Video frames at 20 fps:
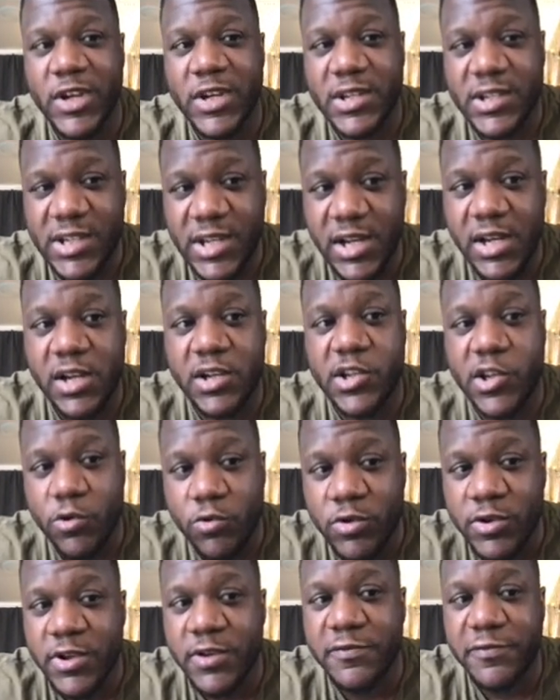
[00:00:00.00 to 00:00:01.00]
Sitting at two
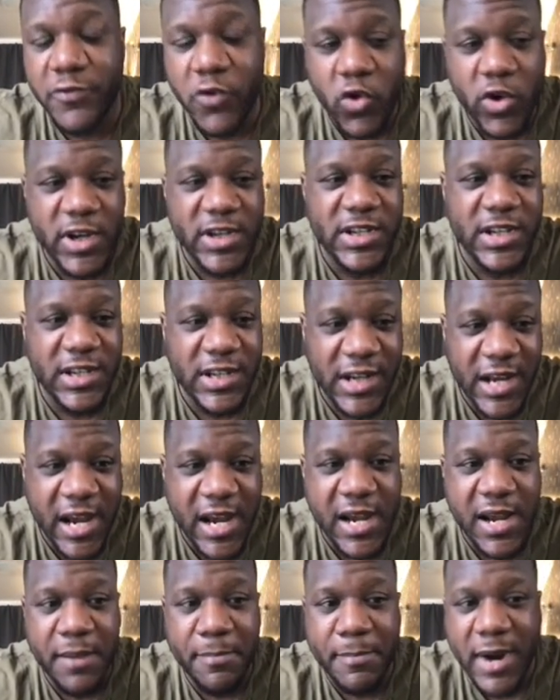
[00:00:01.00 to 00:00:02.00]
hundred forty-six
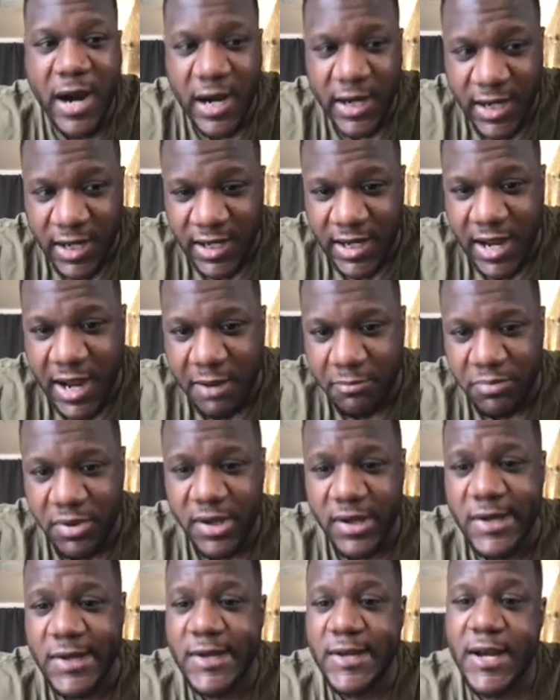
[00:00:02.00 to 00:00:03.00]
K in market cap.
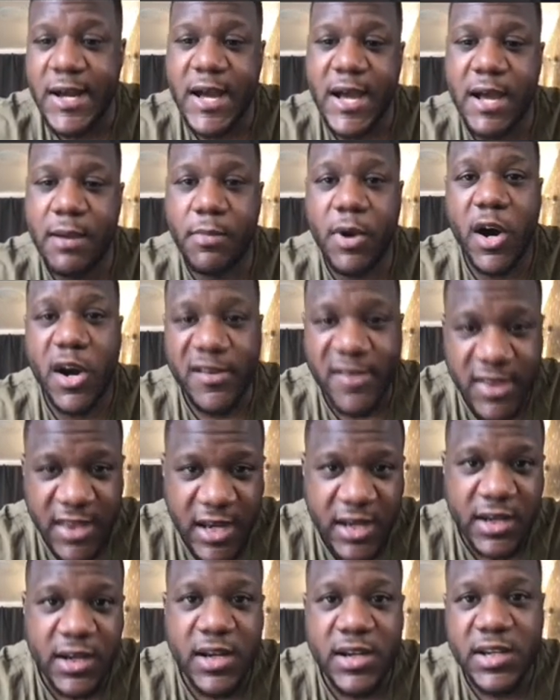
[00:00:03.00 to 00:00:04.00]
Um, I
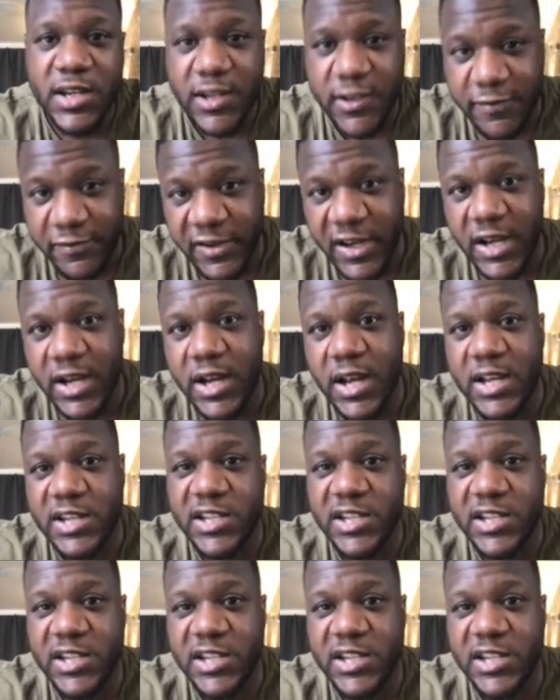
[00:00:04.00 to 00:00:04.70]
think that this thing has